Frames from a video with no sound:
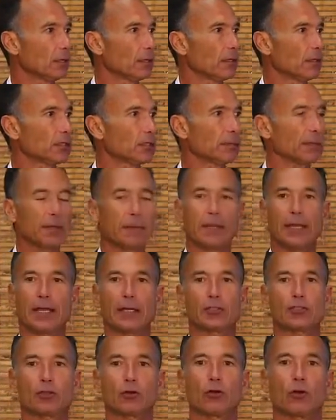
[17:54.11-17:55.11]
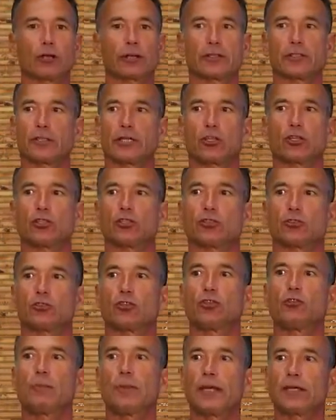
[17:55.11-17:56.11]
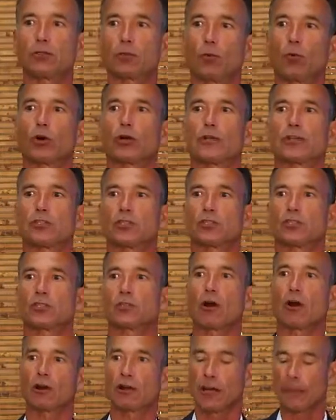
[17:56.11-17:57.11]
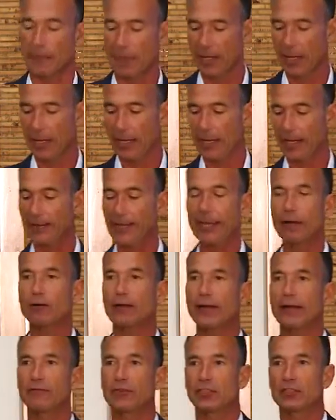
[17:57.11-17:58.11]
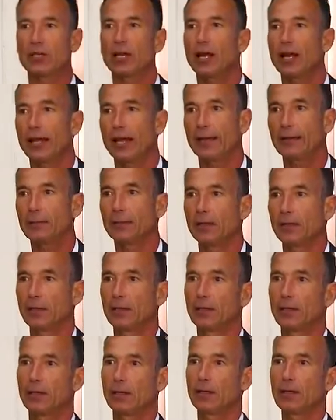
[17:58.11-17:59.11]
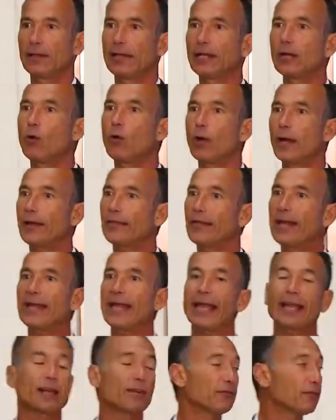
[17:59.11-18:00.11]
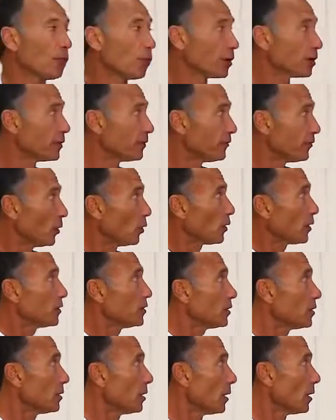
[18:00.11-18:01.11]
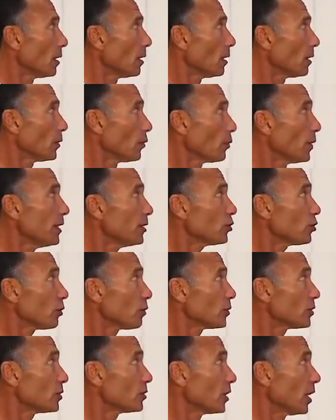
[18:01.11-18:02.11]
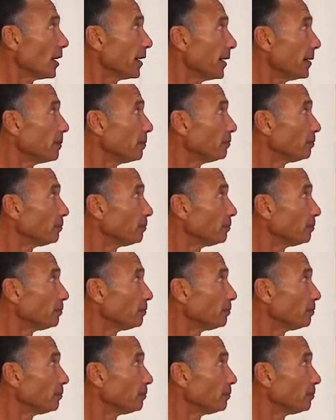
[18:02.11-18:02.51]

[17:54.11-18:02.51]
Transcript: simply because their organizations are too big to work as a startup, and they don't have the time, and they can't afford to focus the resources on it.